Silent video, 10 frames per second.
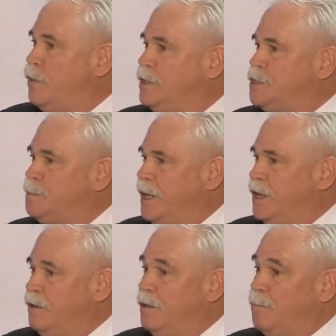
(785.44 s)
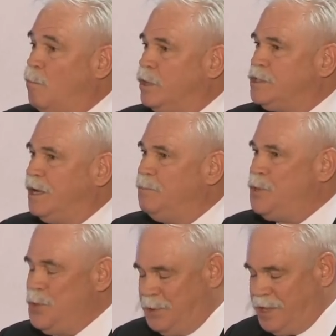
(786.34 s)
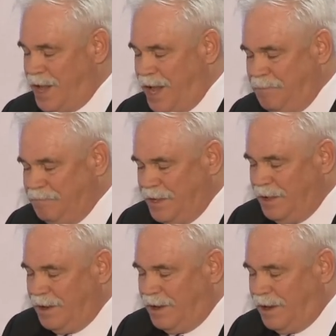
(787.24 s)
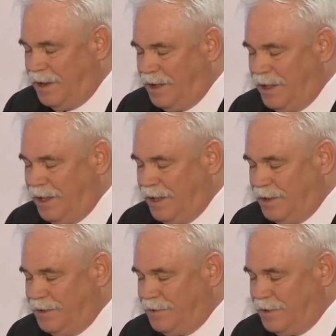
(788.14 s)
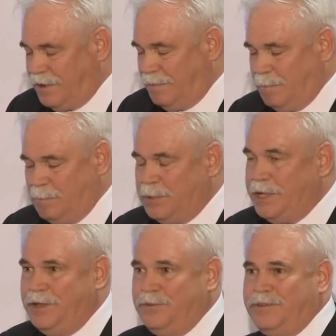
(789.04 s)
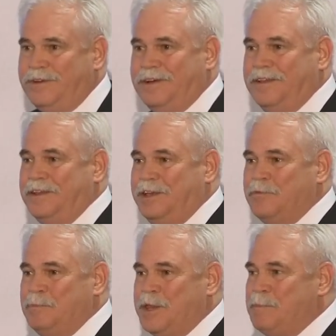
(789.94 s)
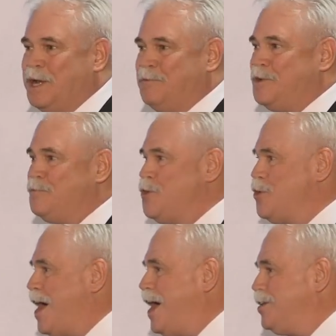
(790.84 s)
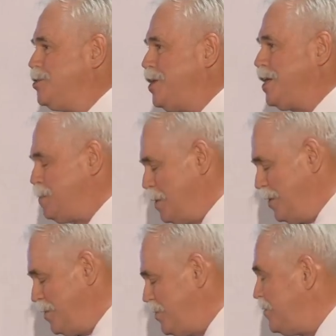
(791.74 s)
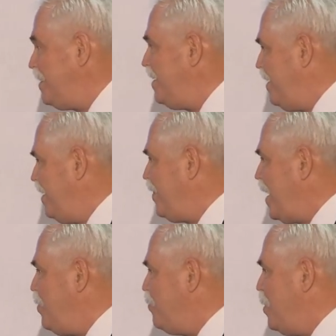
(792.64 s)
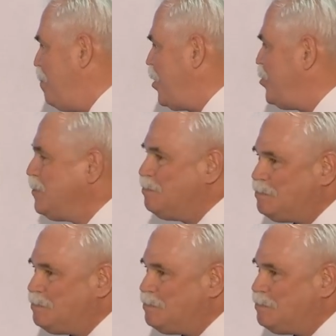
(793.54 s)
forward to spending more time with you today, and please give me the benefit of your knowledge and experiences. Thank you very much.